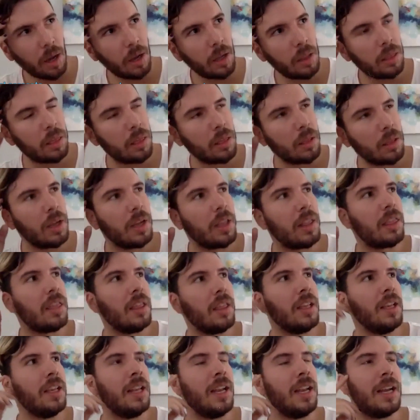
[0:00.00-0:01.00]
I
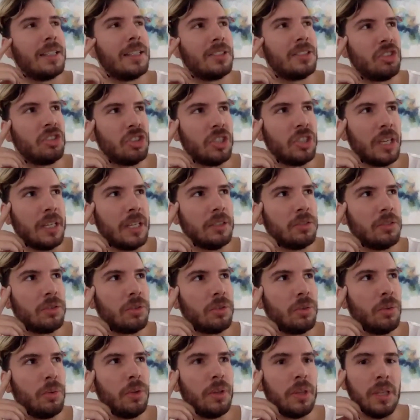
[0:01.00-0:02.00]
think it has changed
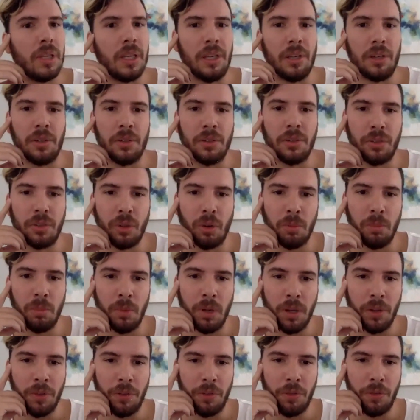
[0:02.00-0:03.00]
through the years so
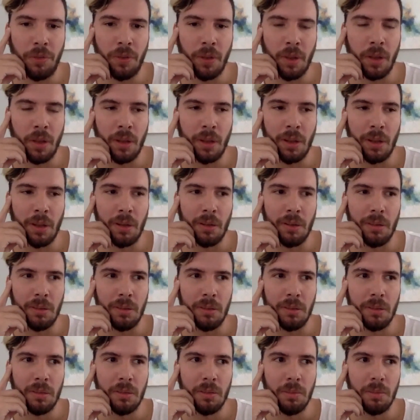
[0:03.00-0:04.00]
much.
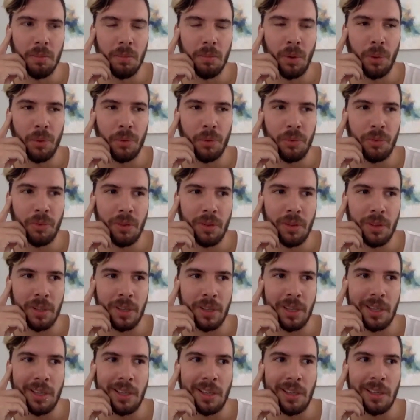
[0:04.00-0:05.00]

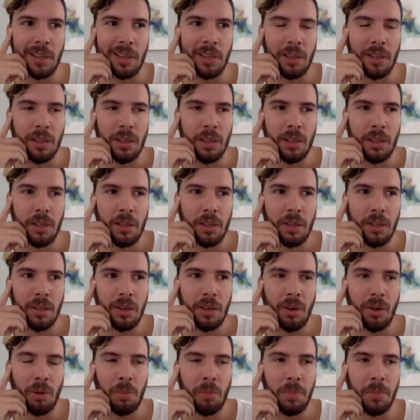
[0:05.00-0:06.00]
Mostly, you
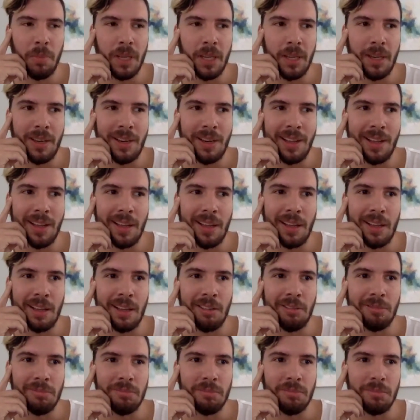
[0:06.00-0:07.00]
know, being
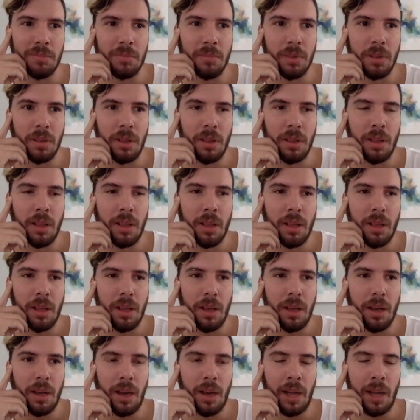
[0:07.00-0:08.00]
a
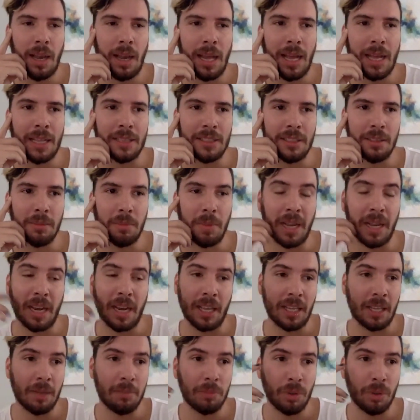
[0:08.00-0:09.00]
a Latin man. I
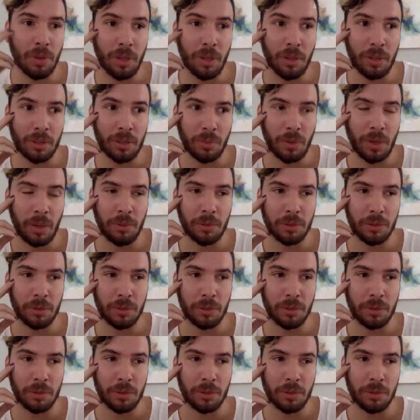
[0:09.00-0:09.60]
came to the US when I